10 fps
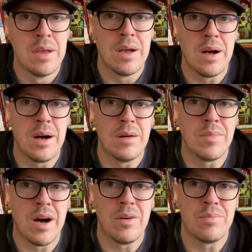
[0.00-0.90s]

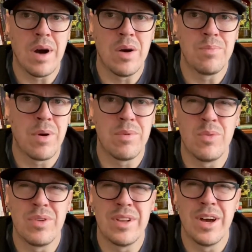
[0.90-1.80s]
I probably
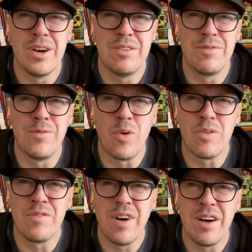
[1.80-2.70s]
would know 4 or
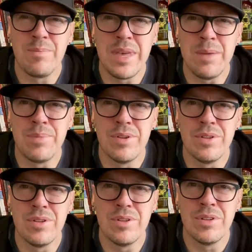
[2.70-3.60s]
5
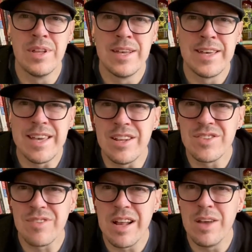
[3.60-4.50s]
people in
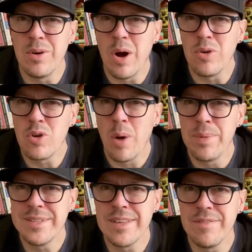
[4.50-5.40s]
Australia who own
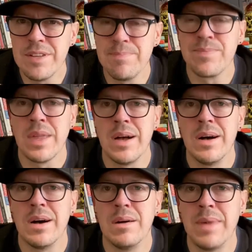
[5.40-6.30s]
copies of it,
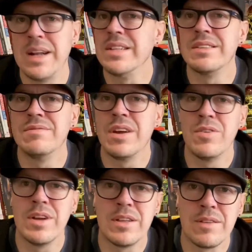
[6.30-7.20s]
and it's in
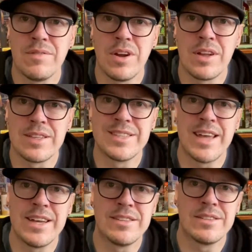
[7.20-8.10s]
varying
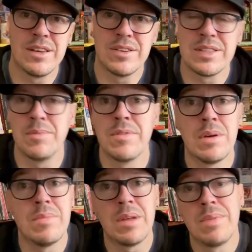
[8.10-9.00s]
states. So some of them
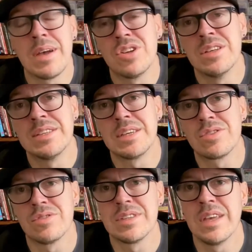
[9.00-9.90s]
might be actually a 6
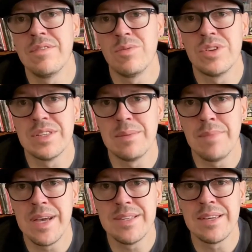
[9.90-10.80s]
or a 7, which is
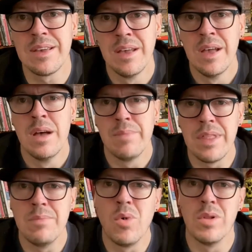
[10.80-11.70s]
amazing, but they're
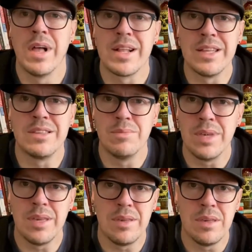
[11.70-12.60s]
more likely to
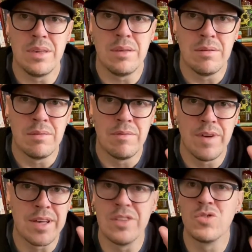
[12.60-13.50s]
be
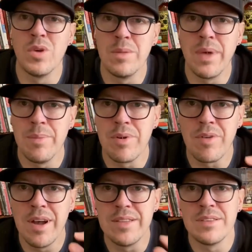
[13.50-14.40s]
fucking toilet paper
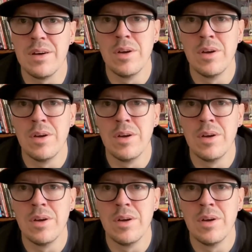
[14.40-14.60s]
grade, so